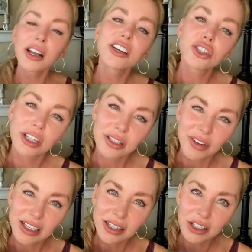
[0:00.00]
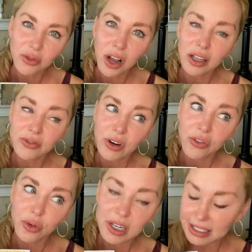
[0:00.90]
Not a shit device. That's not
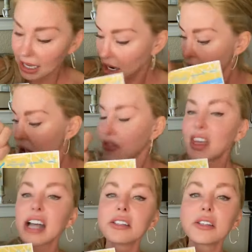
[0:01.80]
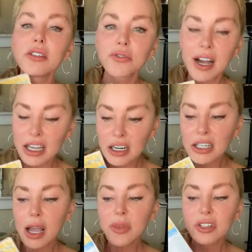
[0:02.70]
fair for me to say. That's a device.
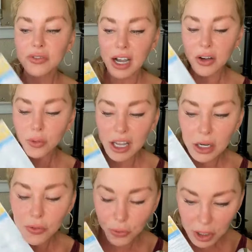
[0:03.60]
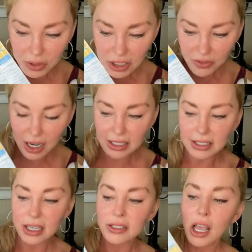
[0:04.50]
Anytime a, devi- a radio frequency
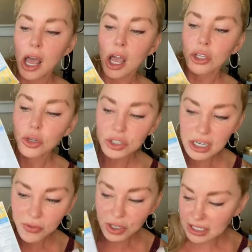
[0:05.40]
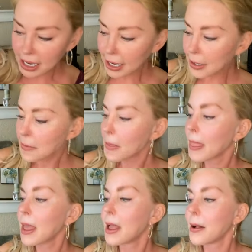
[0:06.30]
device says use it every day,
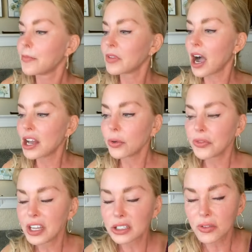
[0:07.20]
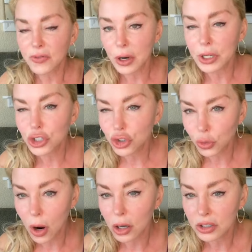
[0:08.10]
I don't think it's a very
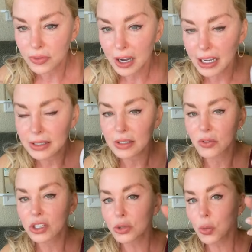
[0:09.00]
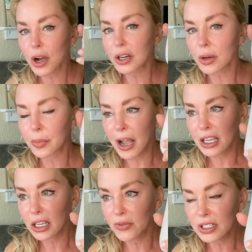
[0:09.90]
strong device. This one
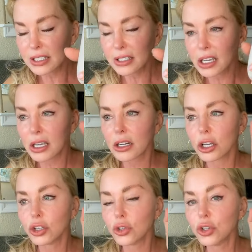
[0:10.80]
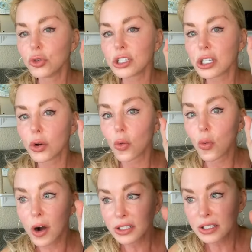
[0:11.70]
by Even Skin, you use
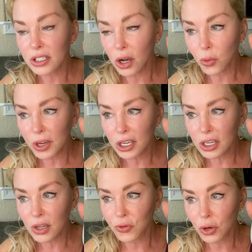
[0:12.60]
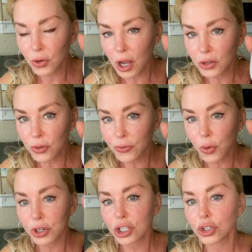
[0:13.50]
it once a week. If you're under
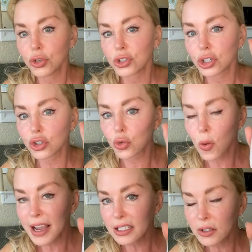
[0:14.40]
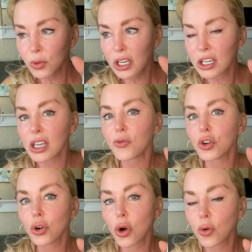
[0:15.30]
40, you use it twice a week.
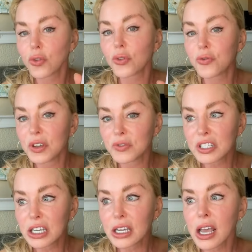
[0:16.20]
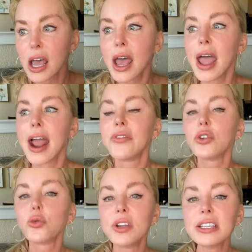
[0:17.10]
If you're over 50,
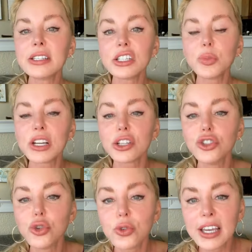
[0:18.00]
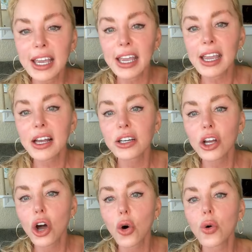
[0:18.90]
and the reason is because you
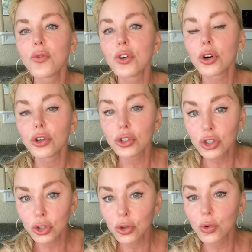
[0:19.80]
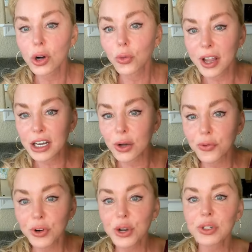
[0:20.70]
can overdo
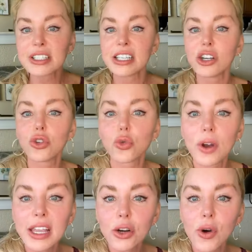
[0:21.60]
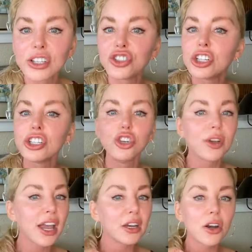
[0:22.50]
radio frequency. Great question.
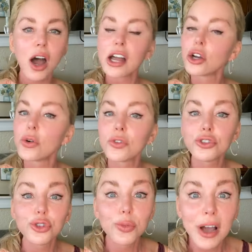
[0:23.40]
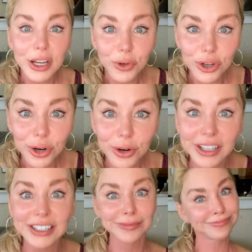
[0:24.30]
You cannot overdo
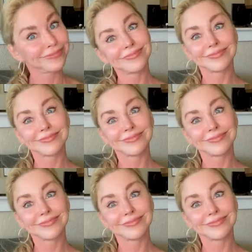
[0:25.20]
microcurrent.